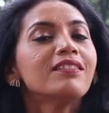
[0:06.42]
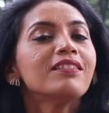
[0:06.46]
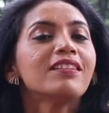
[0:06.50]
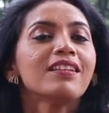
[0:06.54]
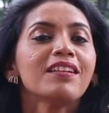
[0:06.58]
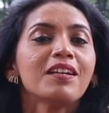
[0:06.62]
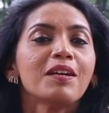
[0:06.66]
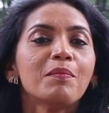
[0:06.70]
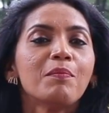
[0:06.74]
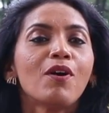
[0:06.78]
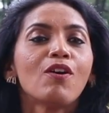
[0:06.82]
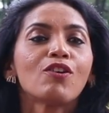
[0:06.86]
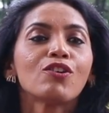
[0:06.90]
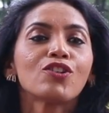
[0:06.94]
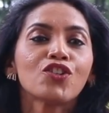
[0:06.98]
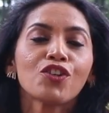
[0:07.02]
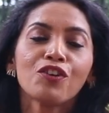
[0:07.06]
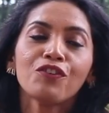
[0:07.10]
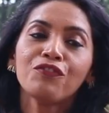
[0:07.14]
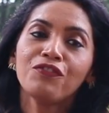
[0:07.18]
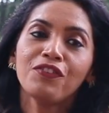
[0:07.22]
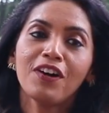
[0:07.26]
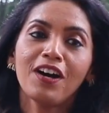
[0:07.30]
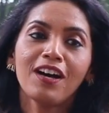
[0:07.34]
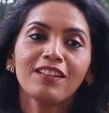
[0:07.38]
thing about your
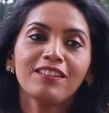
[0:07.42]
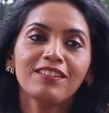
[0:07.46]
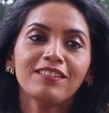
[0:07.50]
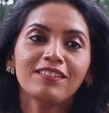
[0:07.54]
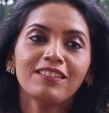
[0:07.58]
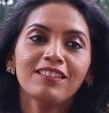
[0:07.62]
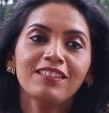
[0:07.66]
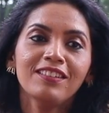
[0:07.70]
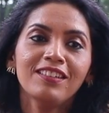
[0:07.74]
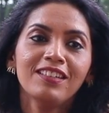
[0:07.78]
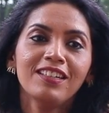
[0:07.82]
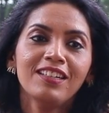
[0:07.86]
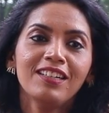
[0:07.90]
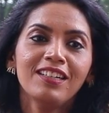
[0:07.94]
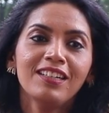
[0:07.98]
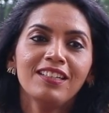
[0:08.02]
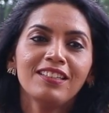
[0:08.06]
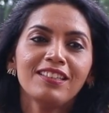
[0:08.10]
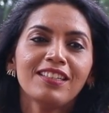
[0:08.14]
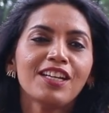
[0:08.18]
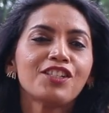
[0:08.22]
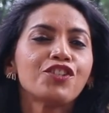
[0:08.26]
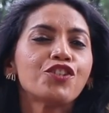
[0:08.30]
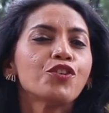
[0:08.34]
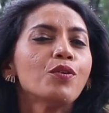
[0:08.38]
father
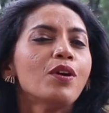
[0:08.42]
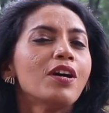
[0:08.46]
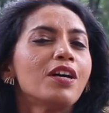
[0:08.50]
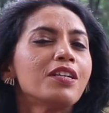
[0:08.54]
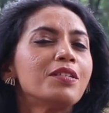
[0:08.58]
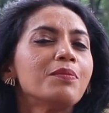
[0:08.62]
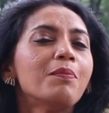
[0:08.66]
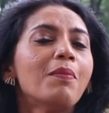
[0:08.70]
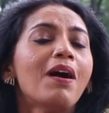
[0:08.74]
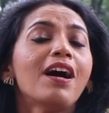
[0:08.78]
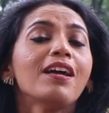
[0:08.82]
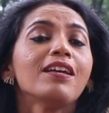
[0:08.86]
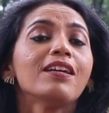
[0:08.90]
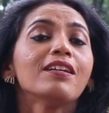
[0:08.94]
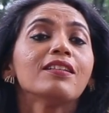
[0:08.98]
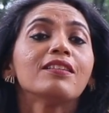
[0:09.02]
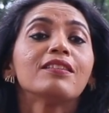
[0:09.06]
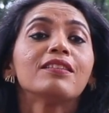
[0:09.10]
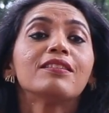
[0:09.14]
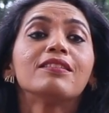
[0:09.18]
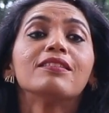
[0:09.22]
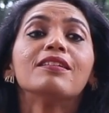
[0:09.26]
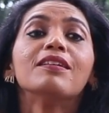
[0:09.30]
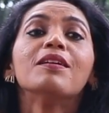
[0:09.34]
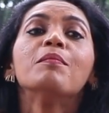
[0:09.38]
that you admire
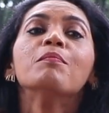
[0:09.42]
the